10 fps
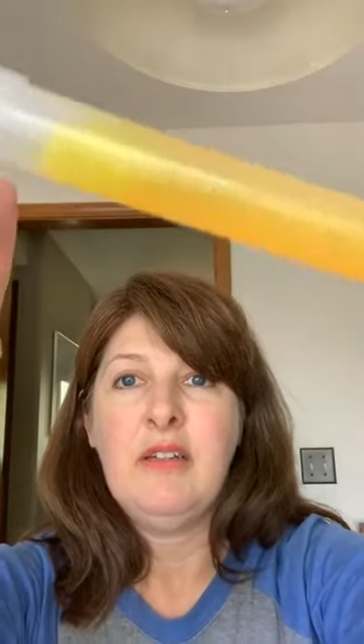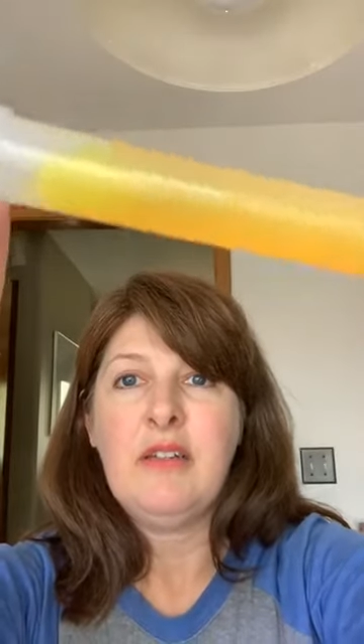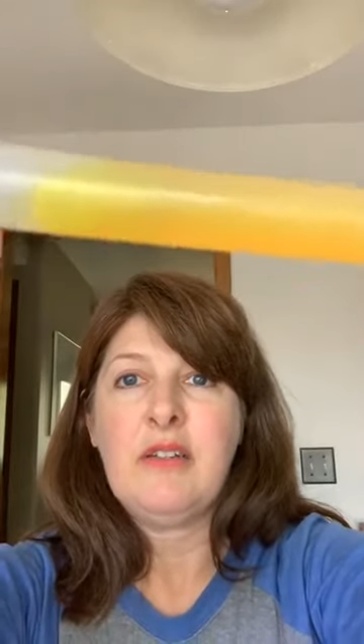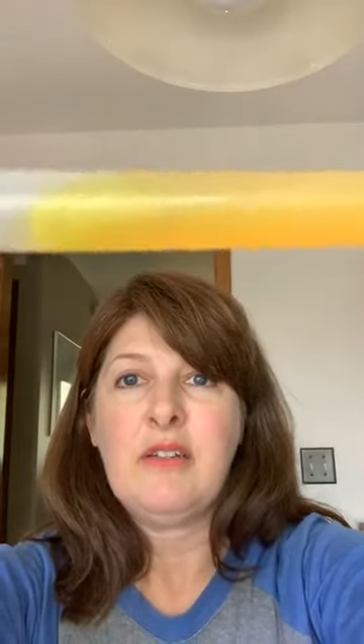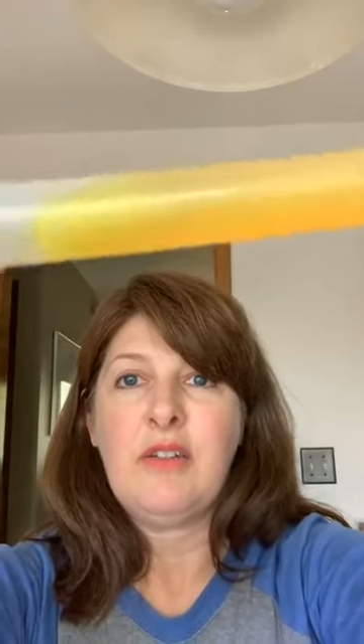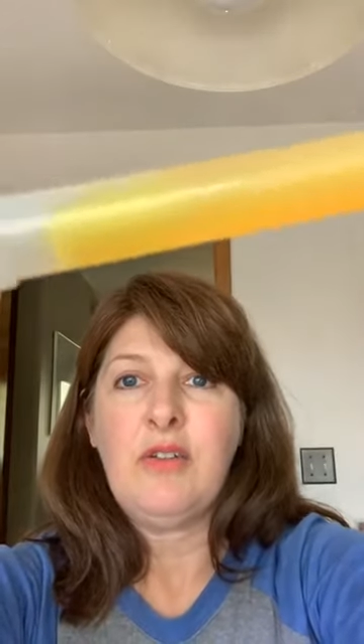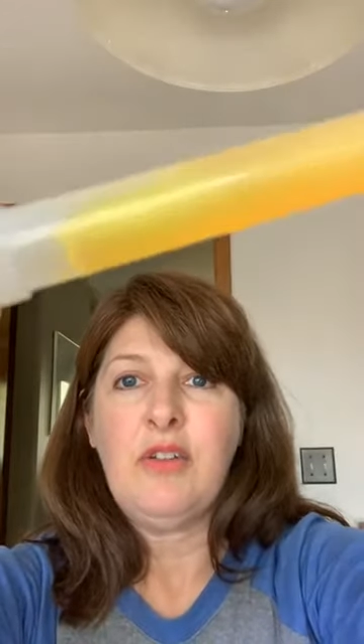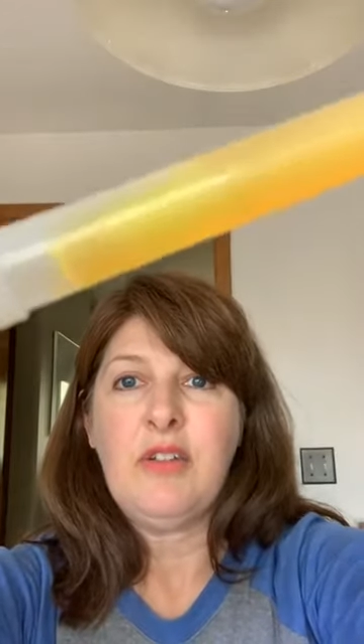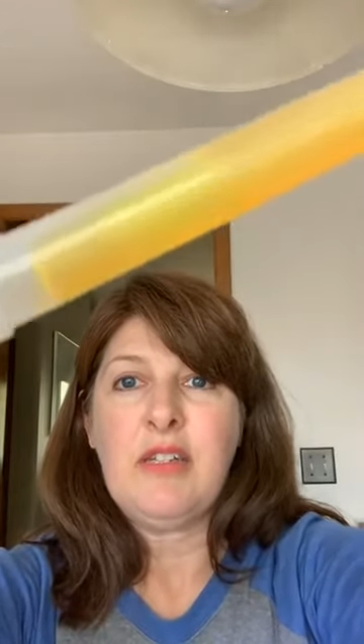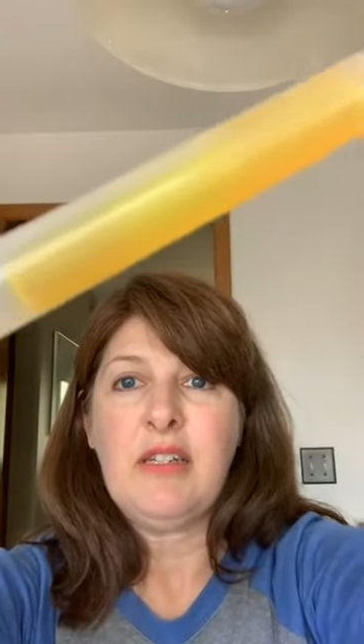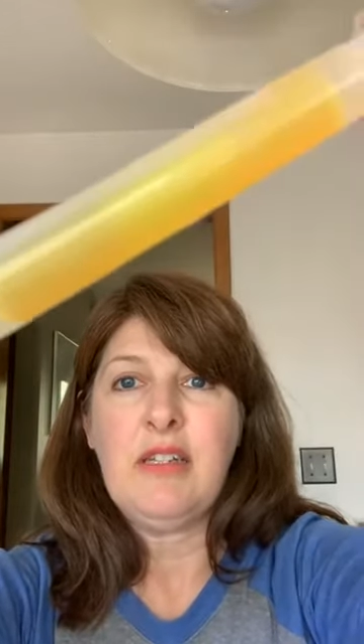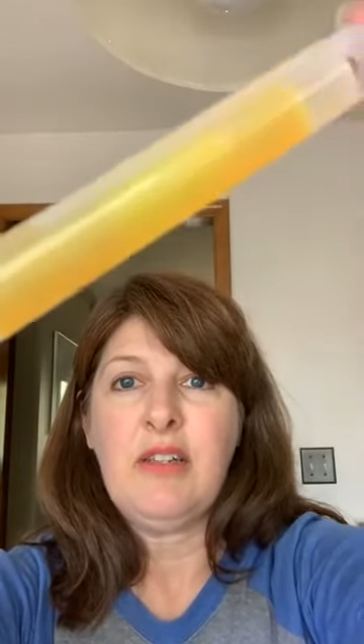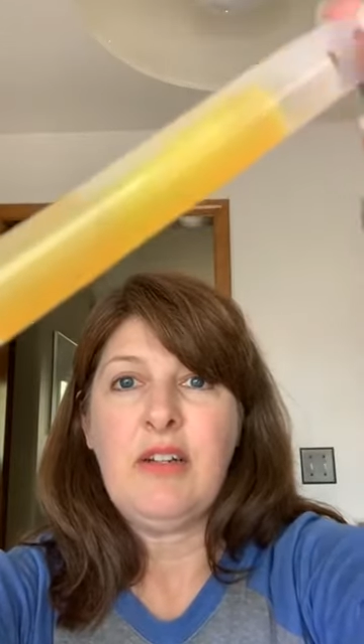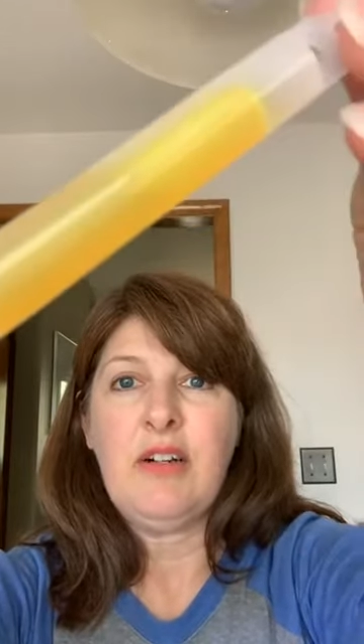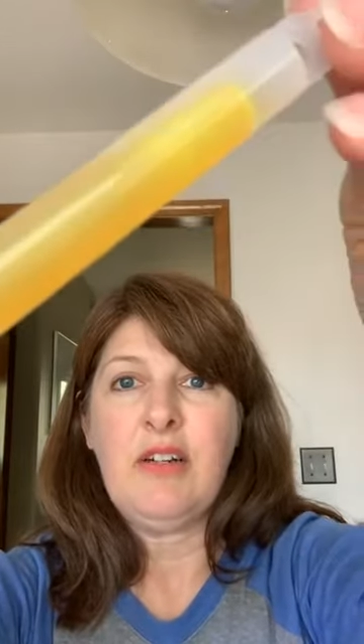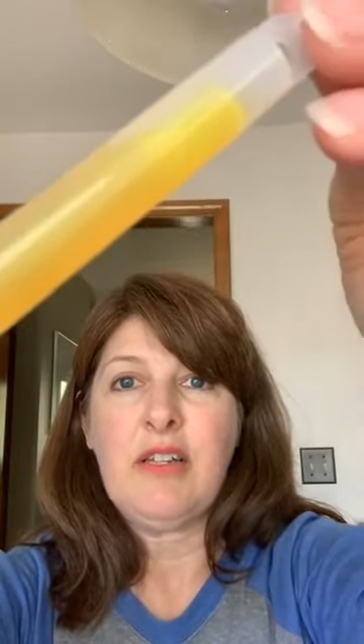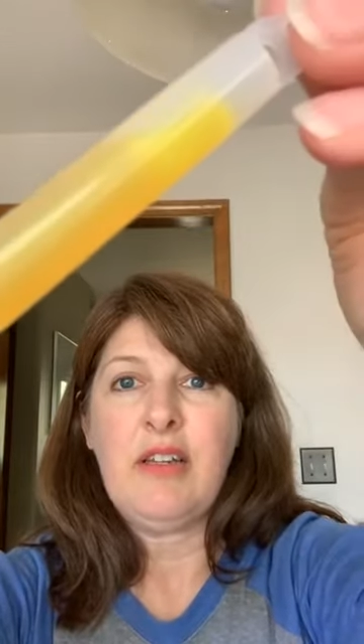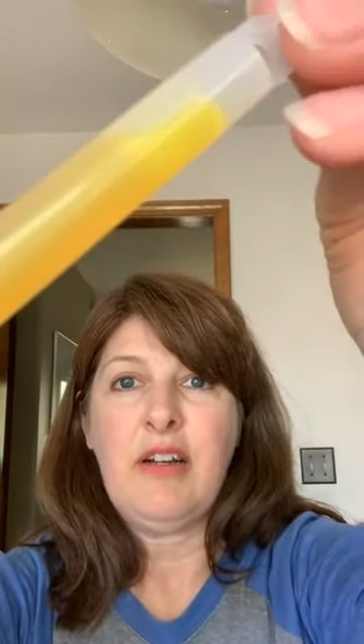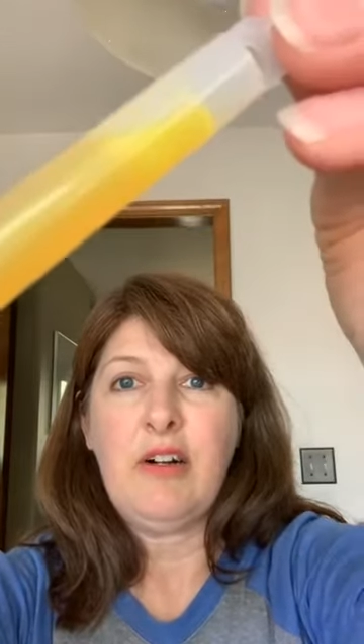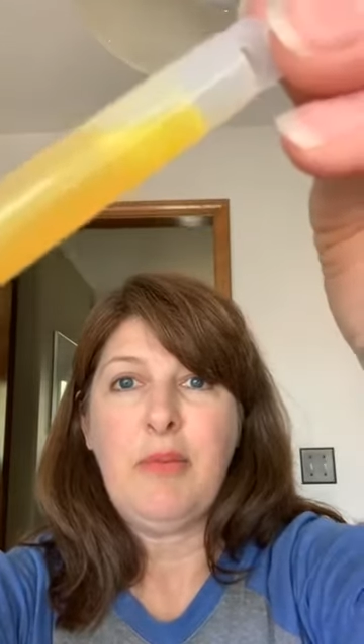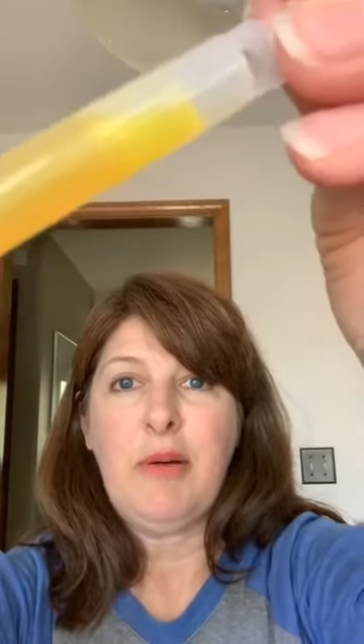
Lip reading: So you'll see that there is an air